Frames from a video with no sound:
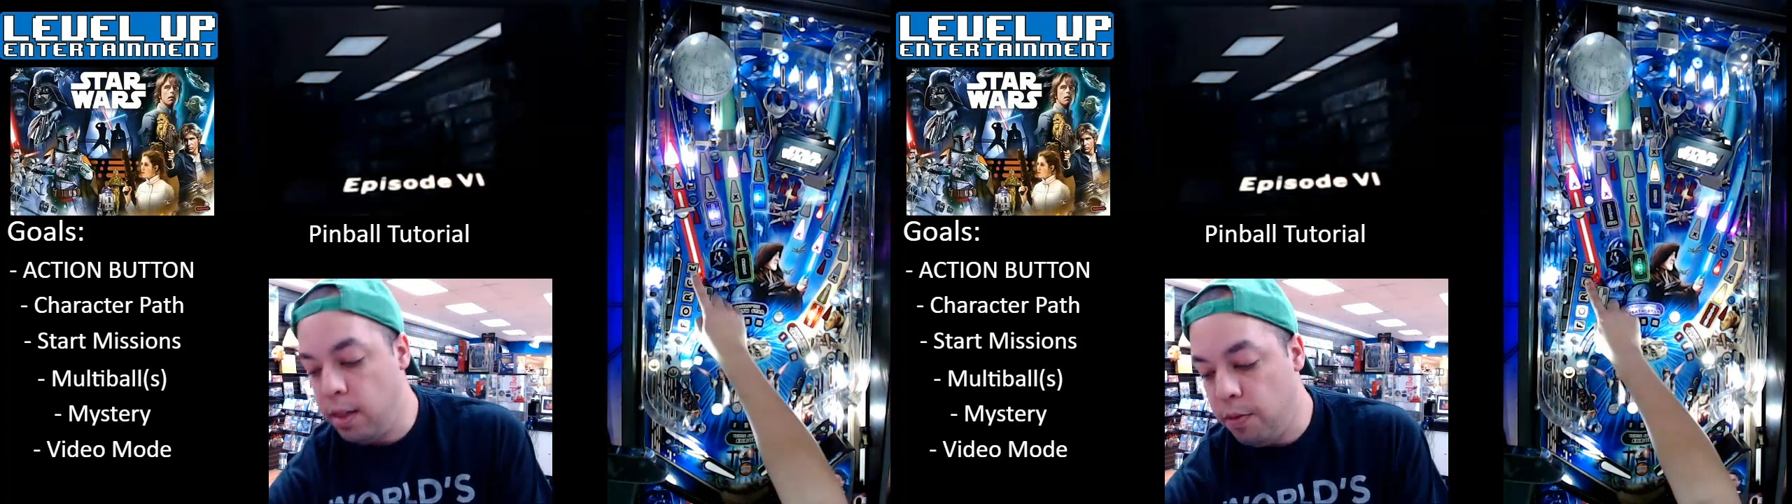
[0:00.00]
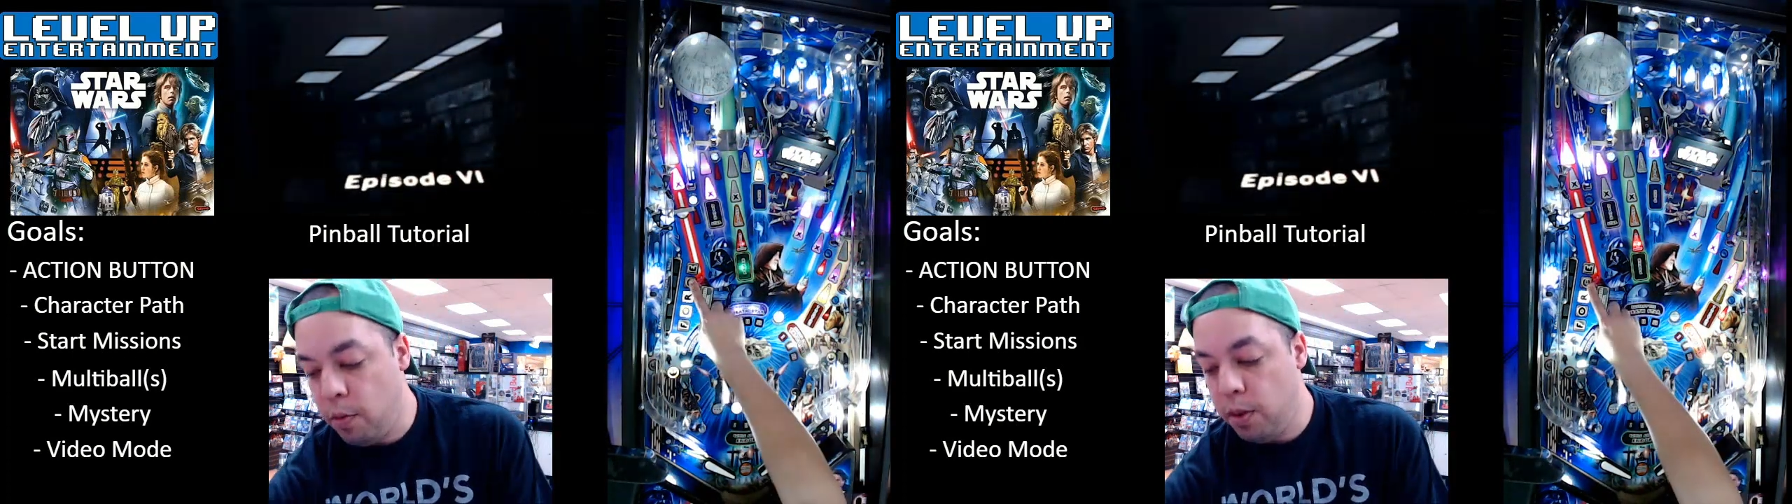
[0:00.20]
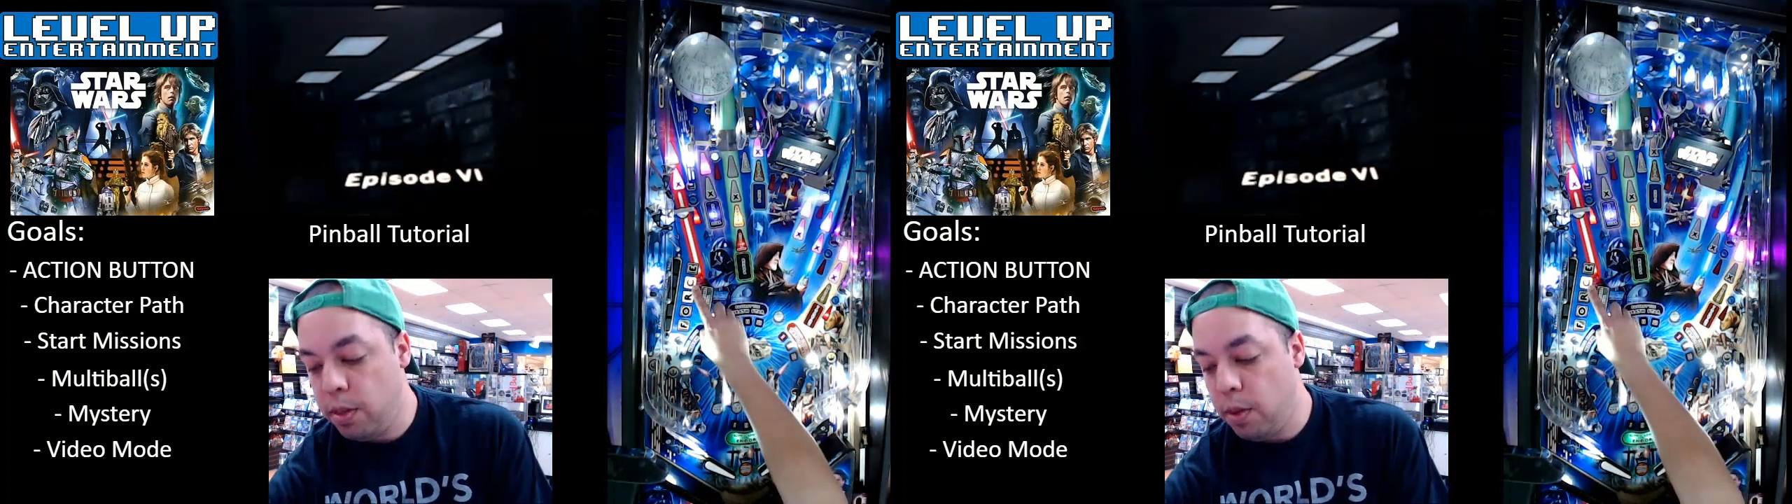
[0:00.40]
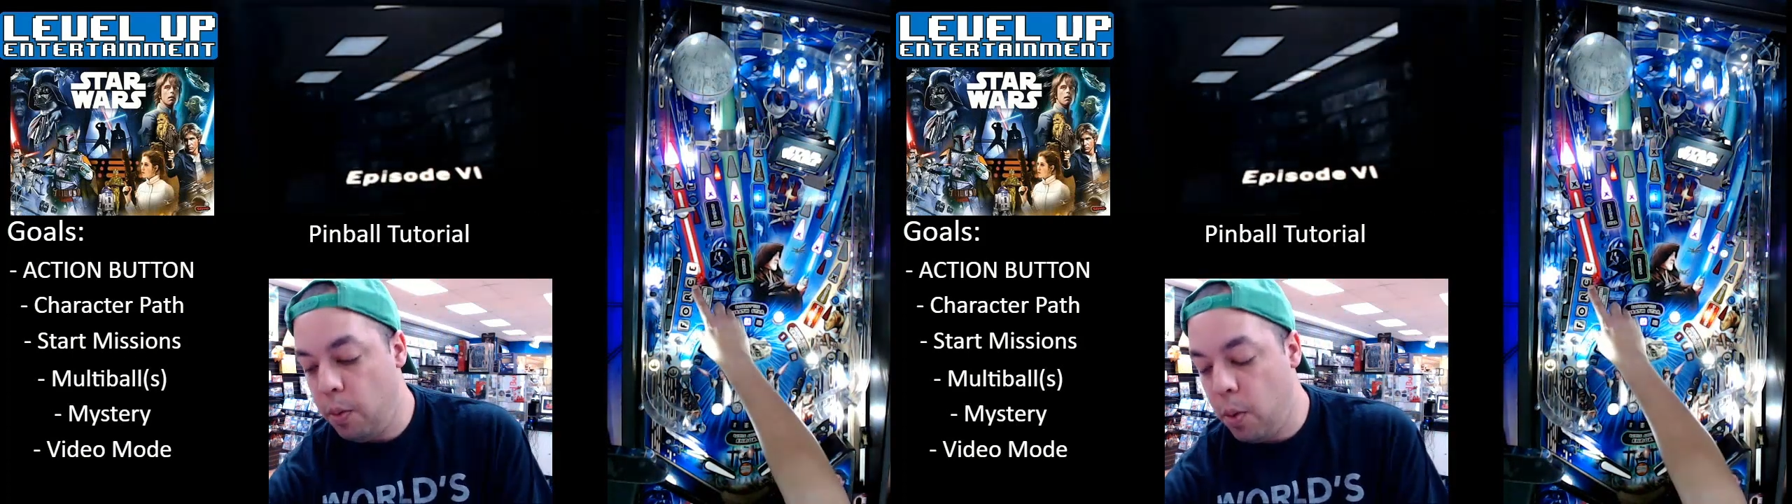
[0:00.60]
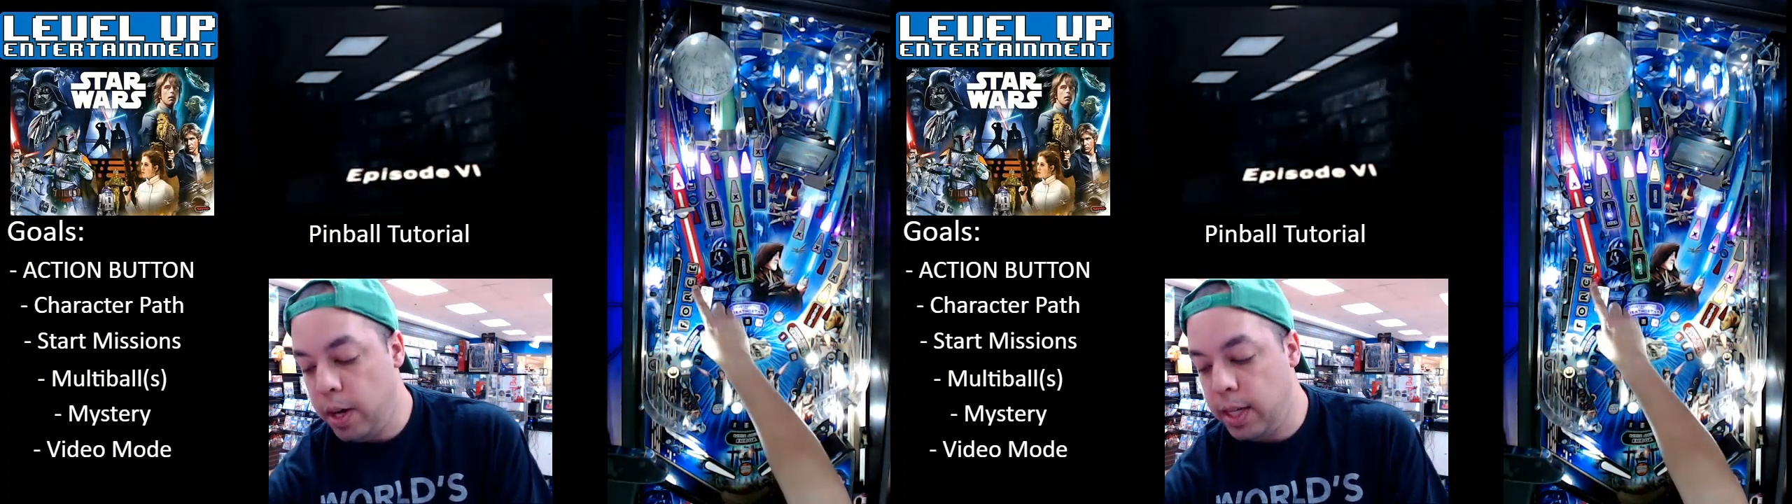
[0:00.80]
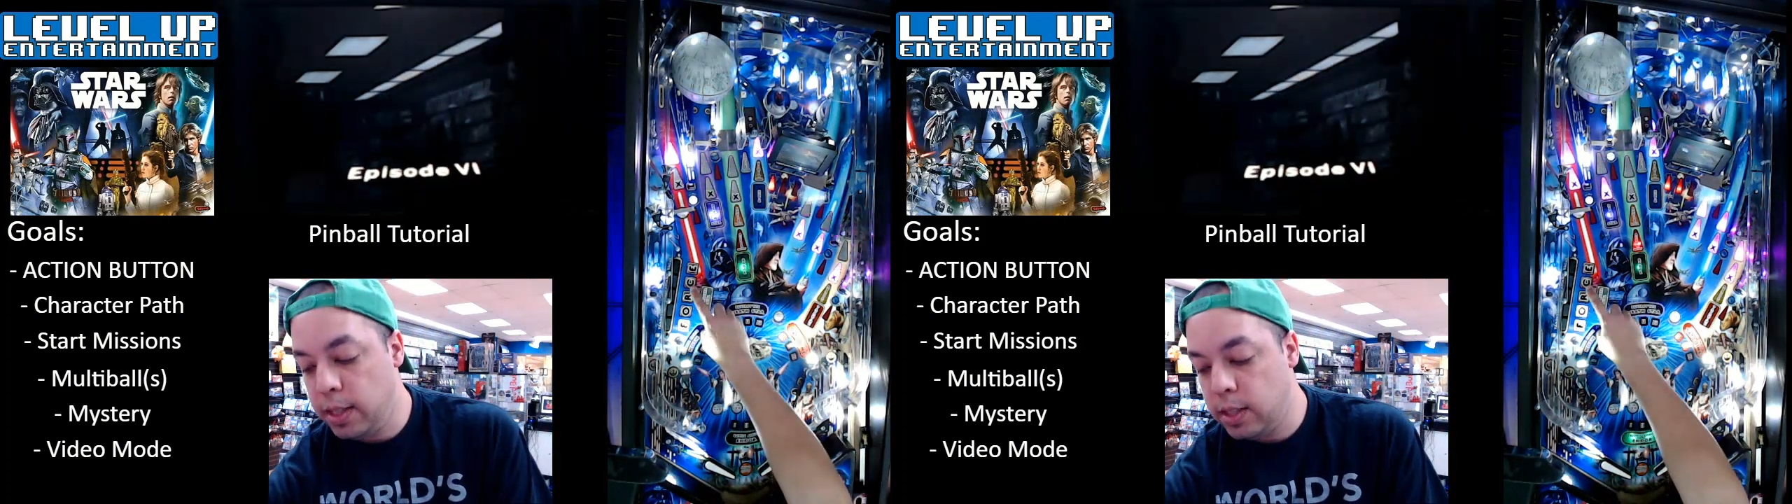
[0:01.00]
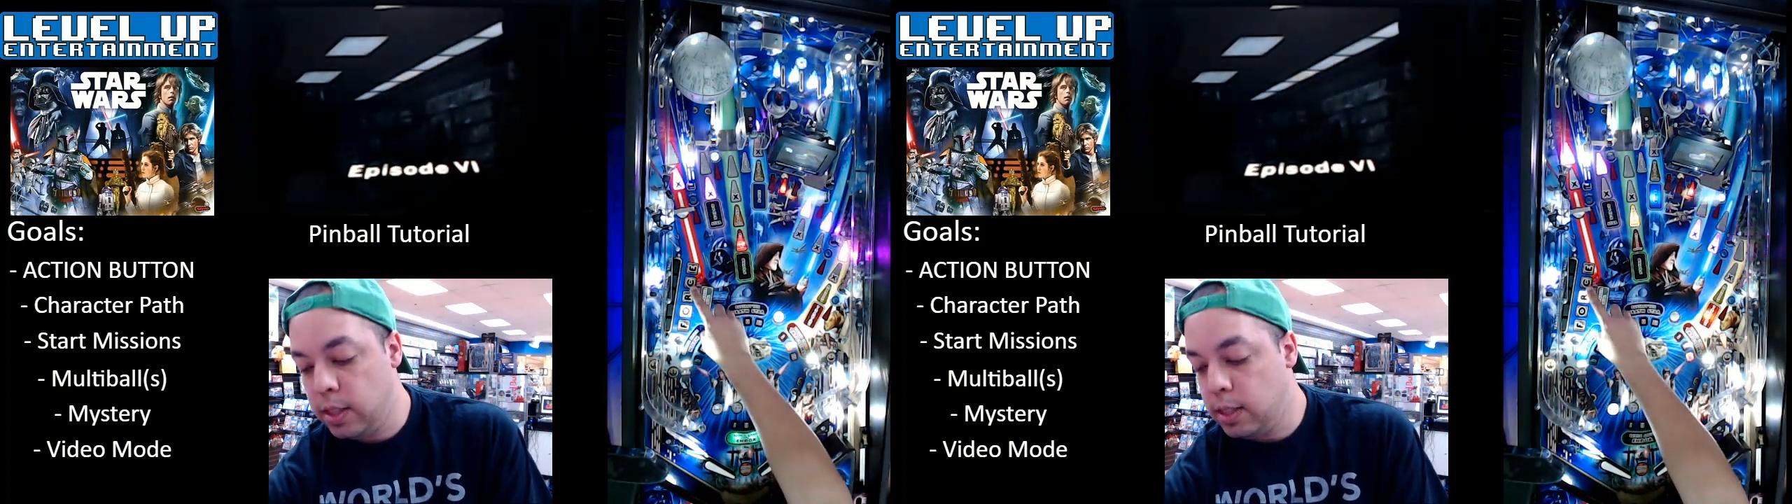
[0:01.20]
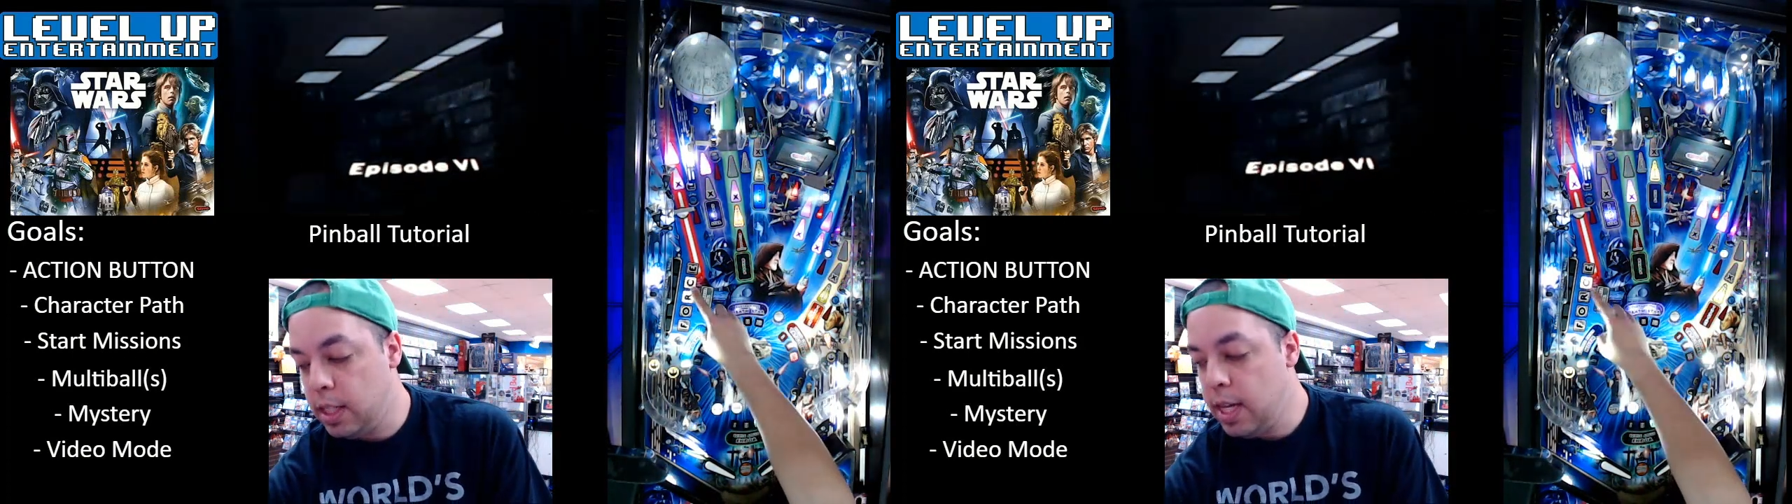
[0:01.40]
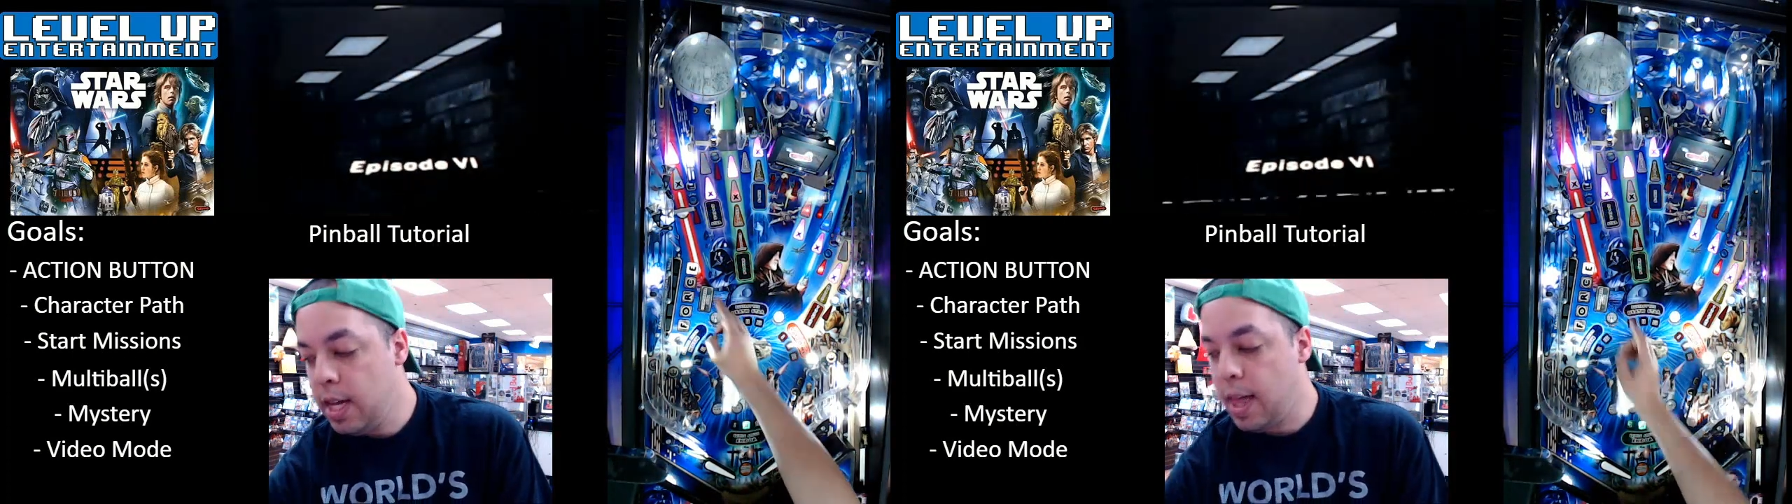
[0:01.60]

The fourth one is the C,